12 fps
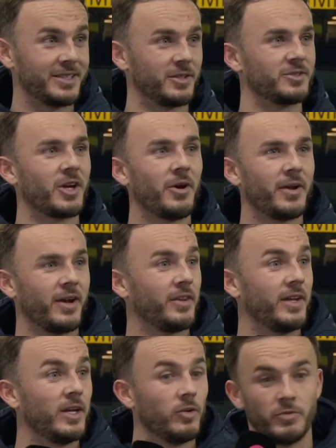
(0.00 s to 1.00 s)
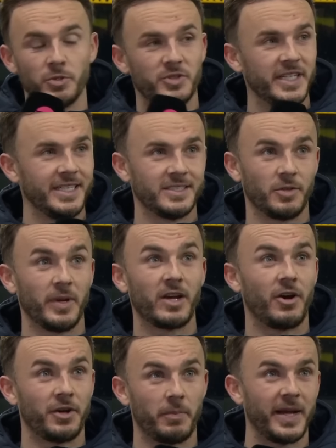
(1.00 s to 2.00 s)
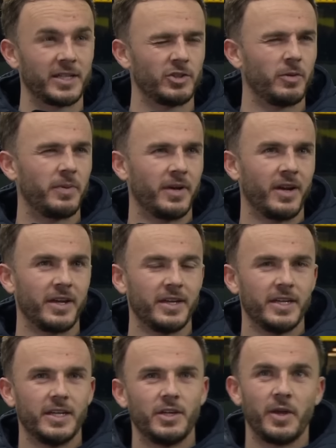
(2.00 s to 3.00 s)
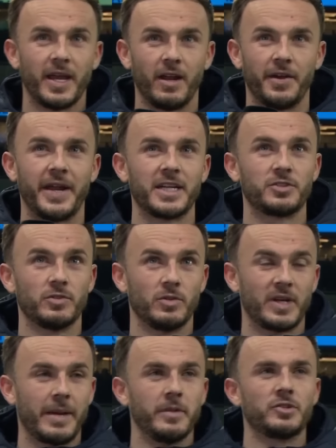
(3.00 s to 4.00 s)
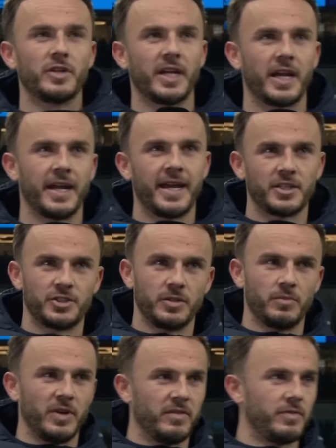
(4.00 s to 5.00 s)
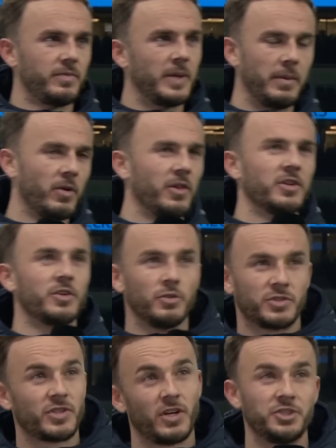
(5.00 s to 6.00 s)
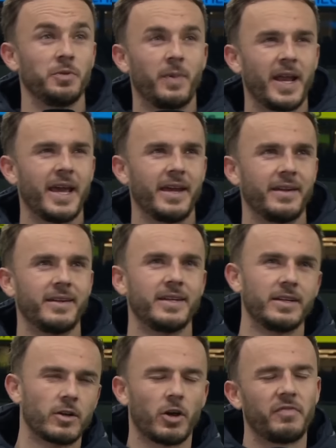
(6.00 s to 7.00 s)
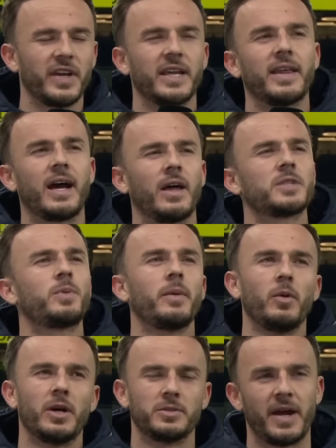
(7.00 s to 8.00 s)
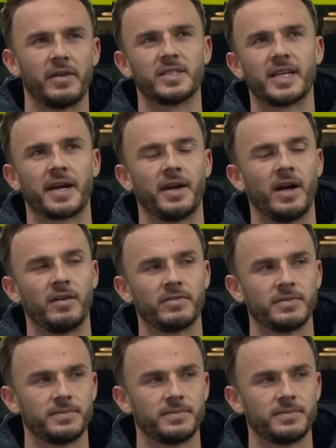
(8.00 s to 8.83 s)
as I was going, like the little routines that we kind of picked up, and like you get like natural chemistry and connection with people on your side you play, and kind of figured that out. That's probably why it was better in the second half.